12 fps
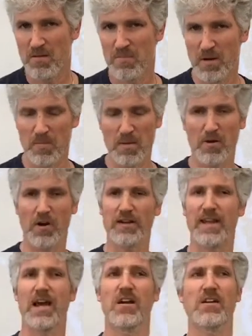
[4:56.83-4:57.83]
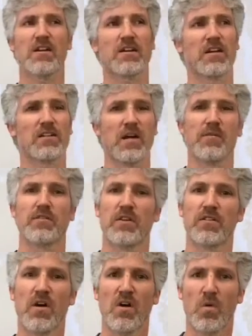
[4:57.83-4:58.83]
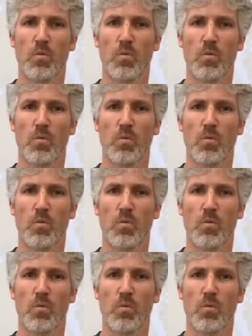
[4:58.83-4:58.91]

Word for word: But remember, our counting in cut time is this,